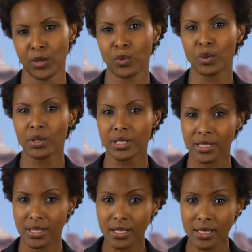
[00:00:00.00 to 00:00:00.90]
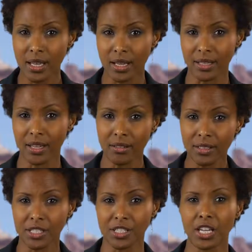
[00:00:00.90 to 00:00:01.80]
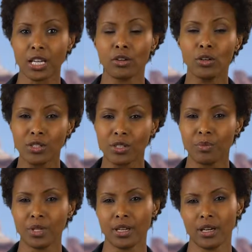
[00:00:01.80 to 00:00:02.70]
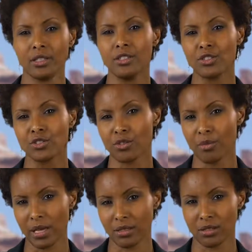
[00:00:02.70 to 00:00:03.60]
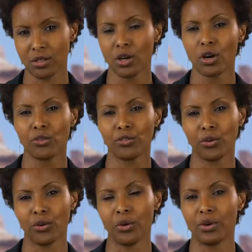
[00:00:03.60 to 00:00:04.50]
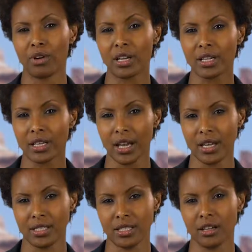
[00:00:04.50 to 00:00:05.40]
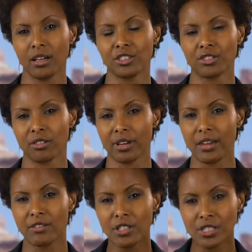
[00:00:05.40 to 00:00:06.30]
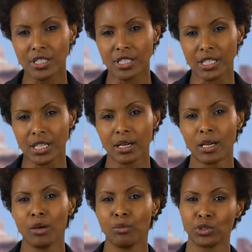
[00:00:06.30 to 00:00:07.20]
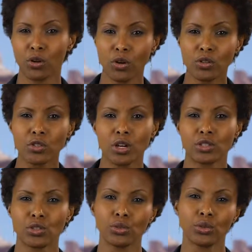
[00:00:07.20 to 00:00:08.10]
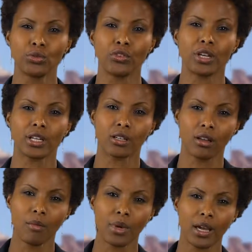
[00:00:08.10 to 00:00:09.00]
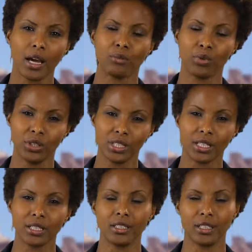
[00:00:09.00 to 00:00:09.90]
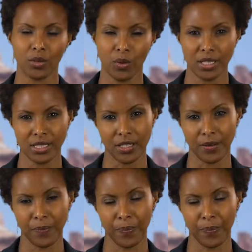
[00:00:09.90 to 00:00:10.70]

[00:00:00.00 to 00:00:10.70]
We will discuss that heritage can also be an instrument for recognizing cultural diversity, but also a tool for economic and political inequality.